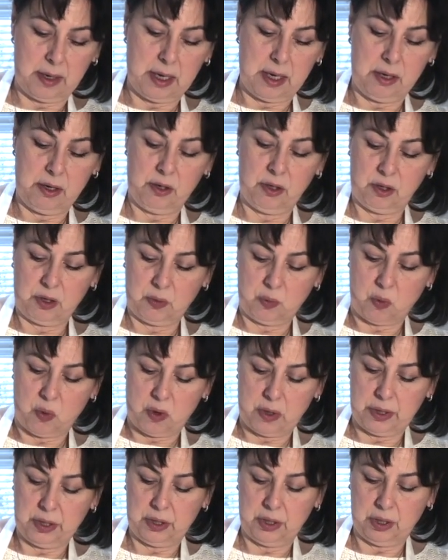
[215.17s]
and you just
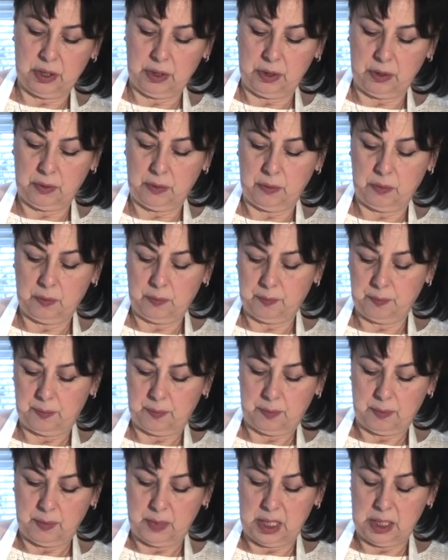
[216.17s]
want to
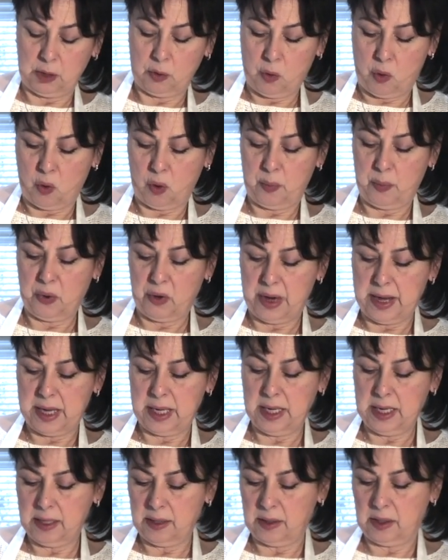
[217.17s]
incorporate
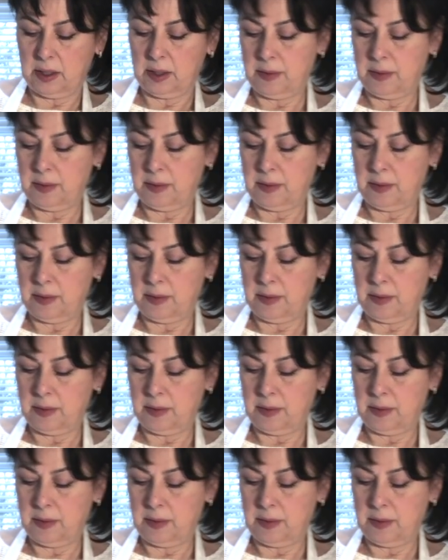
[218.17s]
it.